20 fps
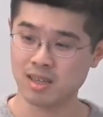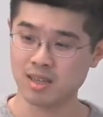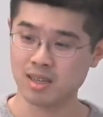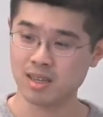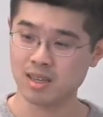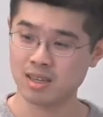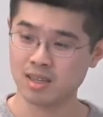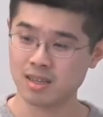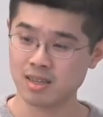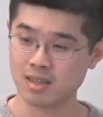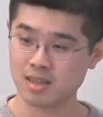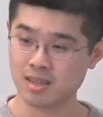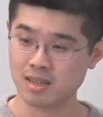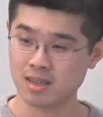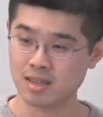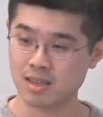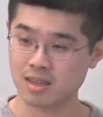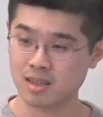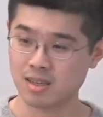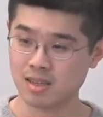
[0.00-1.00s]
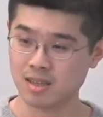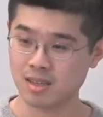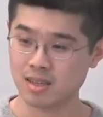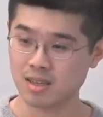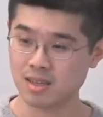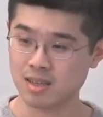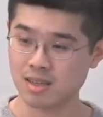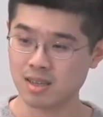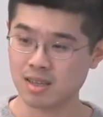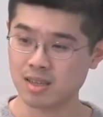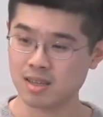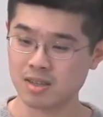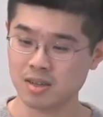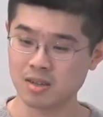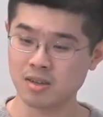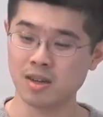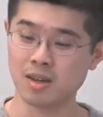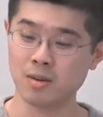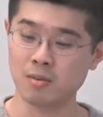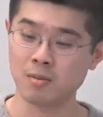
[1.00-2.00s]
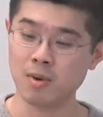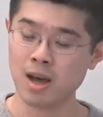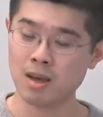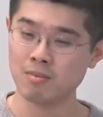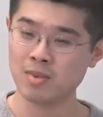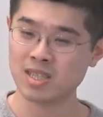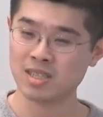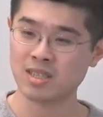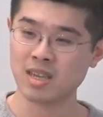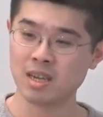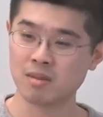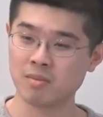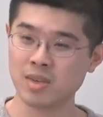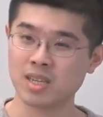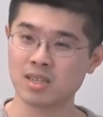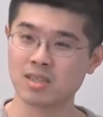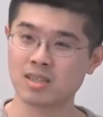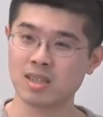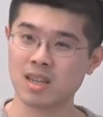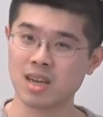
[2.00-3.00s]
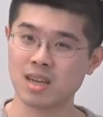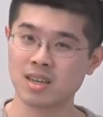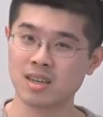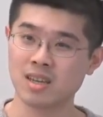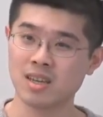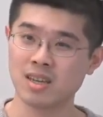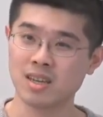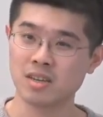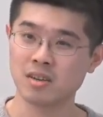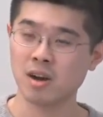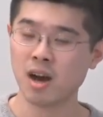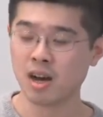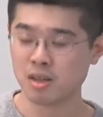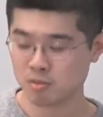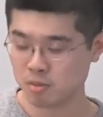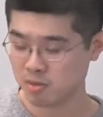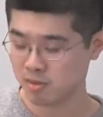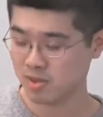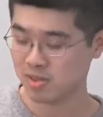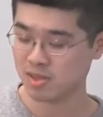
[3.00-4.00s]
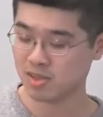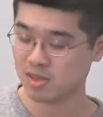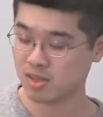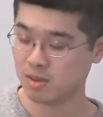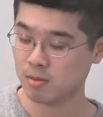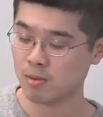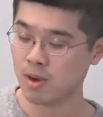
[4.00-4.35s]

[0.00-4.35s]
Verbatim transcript: Yeah, but what is so one mistake means like you output uh,